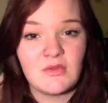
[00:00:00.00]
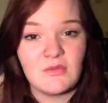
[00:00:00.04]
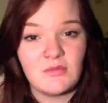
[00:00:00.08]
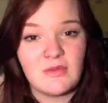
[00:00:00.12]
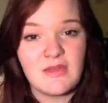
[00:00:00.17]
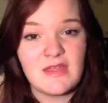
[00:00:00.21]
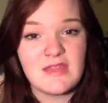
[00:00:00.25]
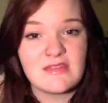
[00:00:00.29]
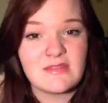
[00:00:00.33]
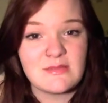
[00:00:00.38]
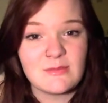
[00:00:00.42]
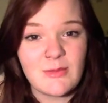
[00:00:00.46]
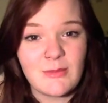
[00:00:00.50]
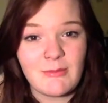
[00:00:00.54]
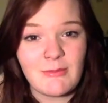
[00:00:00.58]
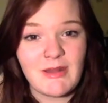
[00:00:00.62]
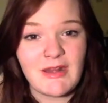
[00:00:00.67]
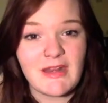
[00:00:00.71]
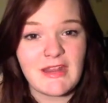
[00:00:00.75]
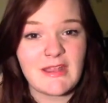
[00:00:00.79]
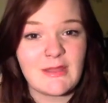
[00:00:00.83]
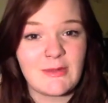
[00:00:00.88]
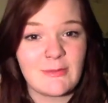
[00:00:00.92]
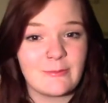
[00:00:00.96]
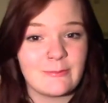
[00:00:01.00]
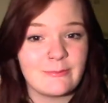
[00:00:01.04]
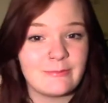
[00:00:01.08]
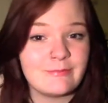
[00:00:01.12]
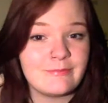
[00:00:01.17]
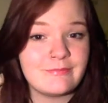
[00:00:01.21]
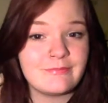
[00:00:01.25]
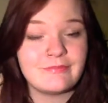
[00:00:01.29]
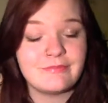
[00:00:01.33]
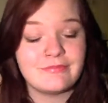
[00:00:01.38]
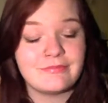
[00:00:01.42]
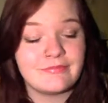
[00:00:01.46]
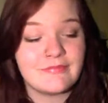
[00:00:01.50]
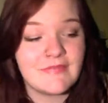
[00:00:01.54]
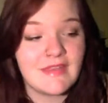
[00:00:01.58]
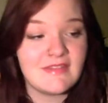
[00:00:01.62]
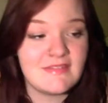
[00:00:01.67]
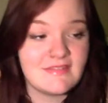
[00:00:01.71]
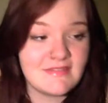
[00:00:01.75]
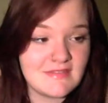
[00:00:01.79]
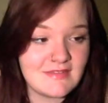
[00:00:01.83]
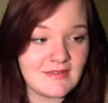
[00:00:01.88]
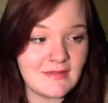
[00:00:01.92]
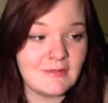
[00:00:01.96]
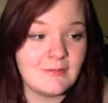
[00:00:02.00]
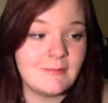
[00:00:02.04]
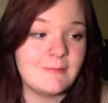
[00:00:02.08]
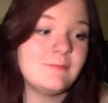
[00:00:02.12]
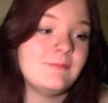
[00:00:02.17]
where's my money gone? So,